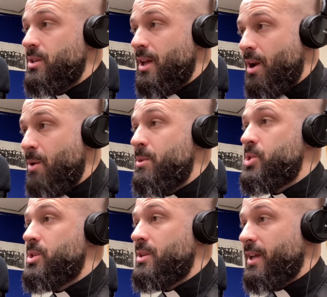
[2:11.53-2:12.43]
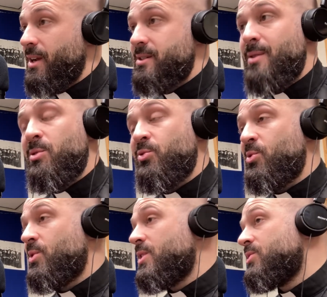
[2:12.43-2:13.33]
And our mission, like I said
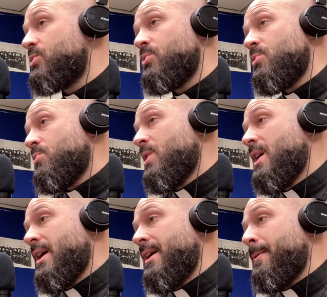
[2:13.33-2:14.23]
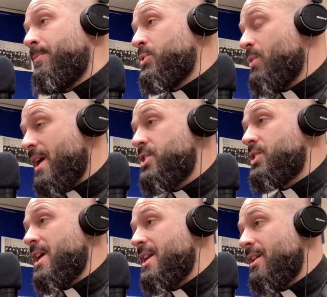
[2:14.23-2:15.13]
before, is to
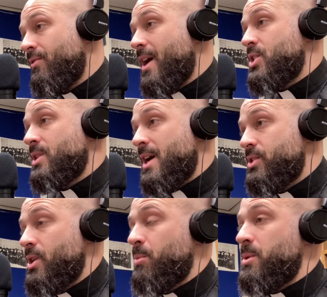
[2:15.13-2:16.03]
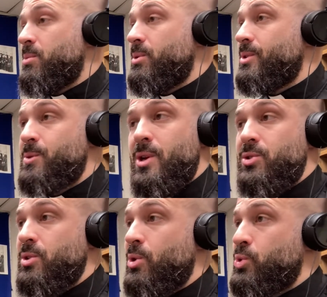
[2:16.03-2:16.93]
educate and evangelize young people,
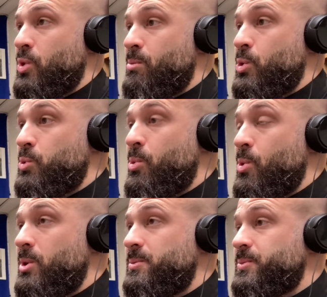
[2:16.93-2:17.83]
especially those who are most poor.